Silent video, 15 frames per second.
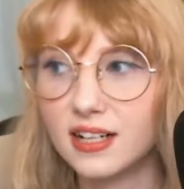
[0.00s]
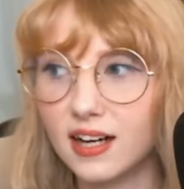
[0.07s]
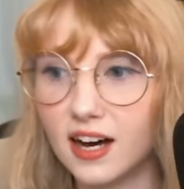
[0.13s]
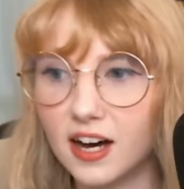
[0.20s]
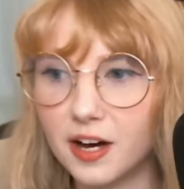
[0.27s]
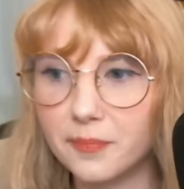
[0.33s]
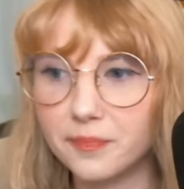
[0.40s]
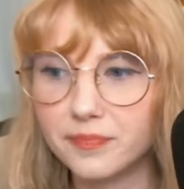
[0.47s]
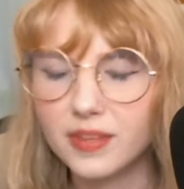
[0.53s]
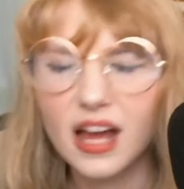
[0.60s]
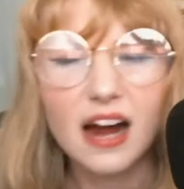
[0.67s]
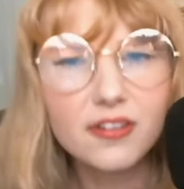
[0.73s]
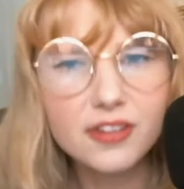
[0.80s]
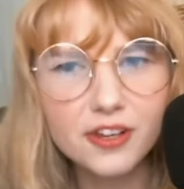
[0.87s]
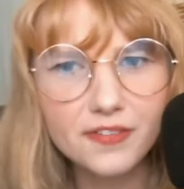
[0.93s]
I
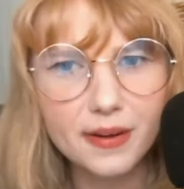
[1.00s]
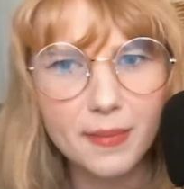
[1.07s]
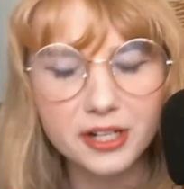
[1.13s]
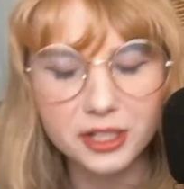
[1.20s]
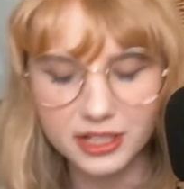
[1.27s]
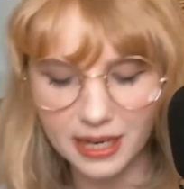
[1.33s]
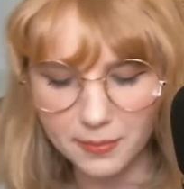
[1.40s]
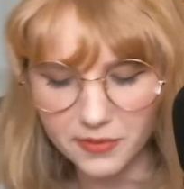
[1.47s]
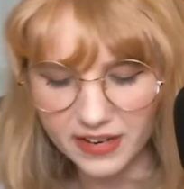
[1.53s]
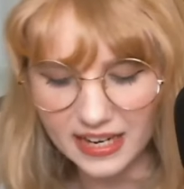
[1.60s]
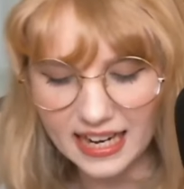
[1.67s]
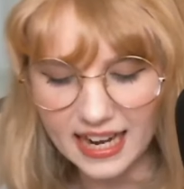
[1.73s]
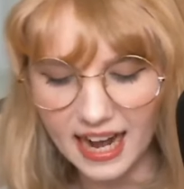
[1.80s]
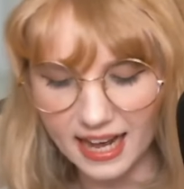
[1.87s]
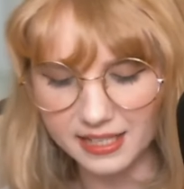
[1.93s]
don't know if I mentioned, I'm
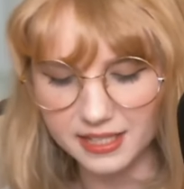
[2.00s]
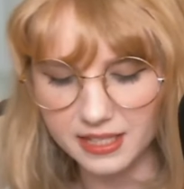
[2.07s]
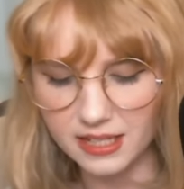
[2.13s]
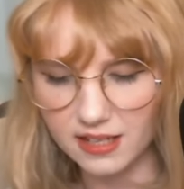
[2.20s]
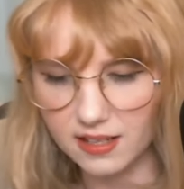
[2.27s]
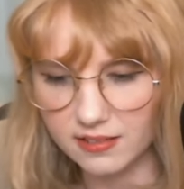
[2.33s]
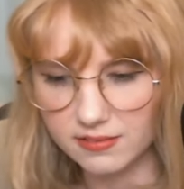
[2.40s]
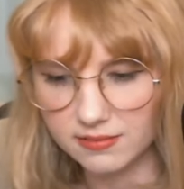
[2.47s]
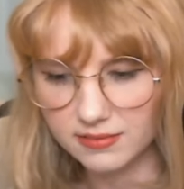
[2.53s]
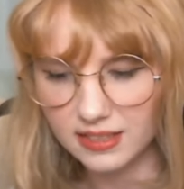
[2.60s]
moving next year.